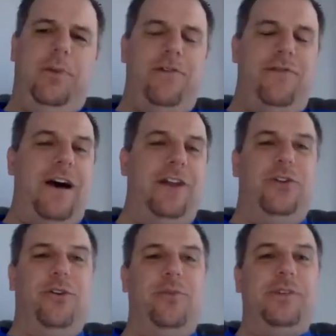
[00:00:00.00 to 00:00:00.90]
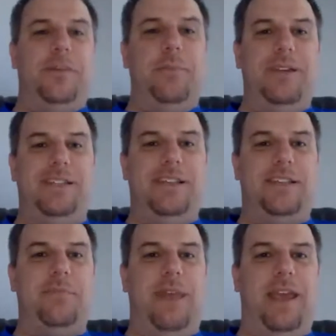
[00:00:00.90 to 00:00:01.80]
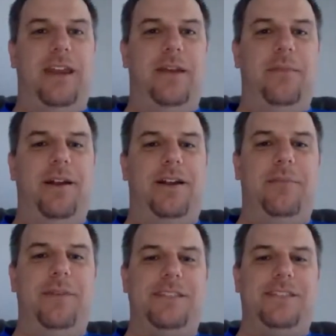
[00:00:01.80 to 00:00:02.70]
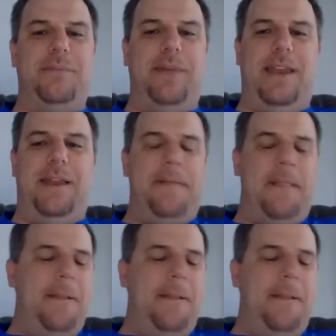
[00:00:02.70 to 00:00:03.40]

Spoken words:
father was a businessman, an American businessman, and